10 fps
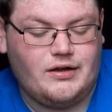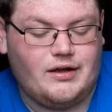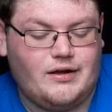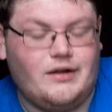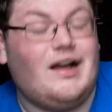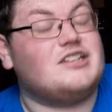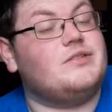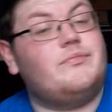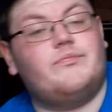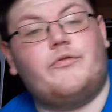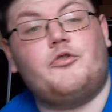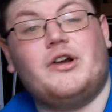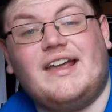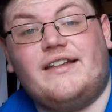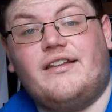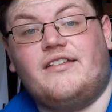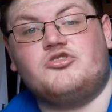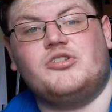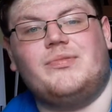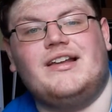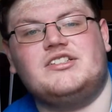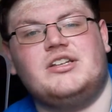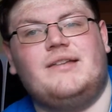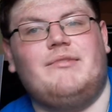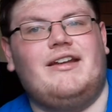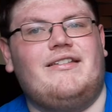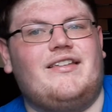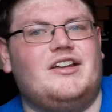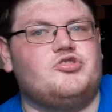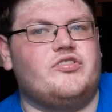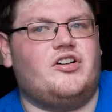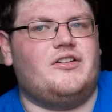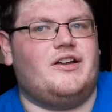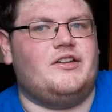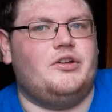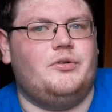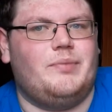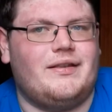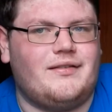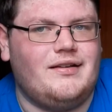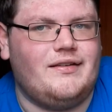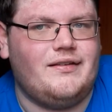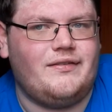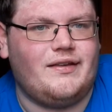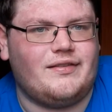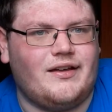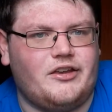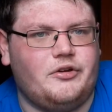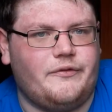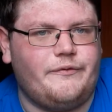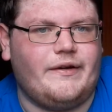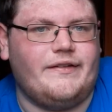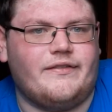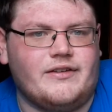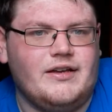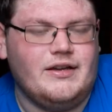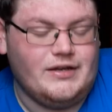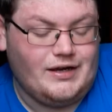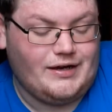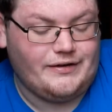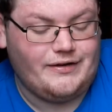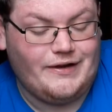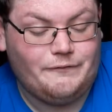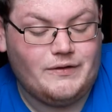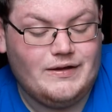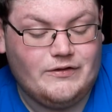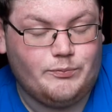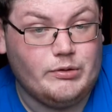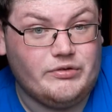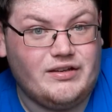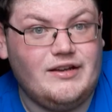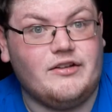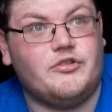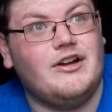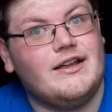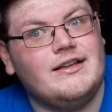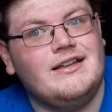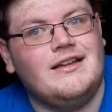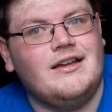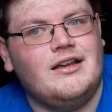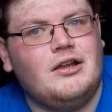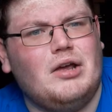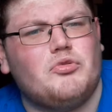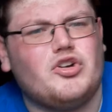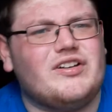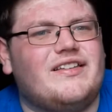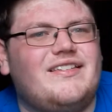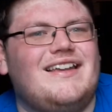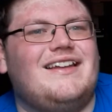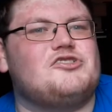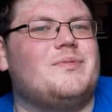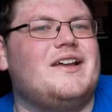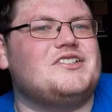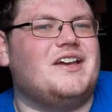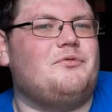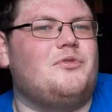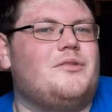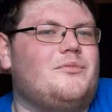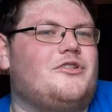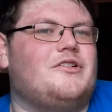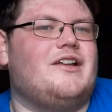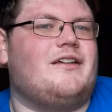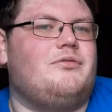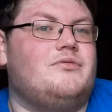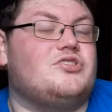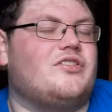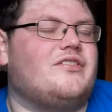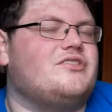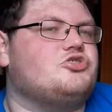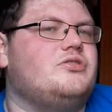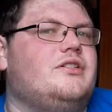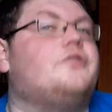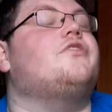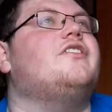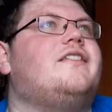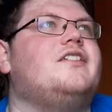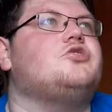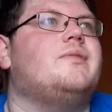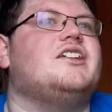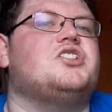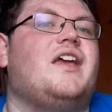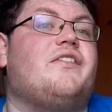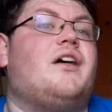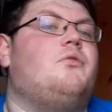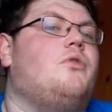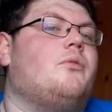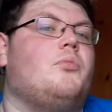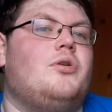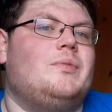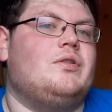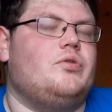Uh, actually, before I get into this, Triple H made his entrance on night two, basically said thank you to fans and left his boots in the ring. It was good to see Triple H get one more, like, just, it was good to see Triple H get that one moment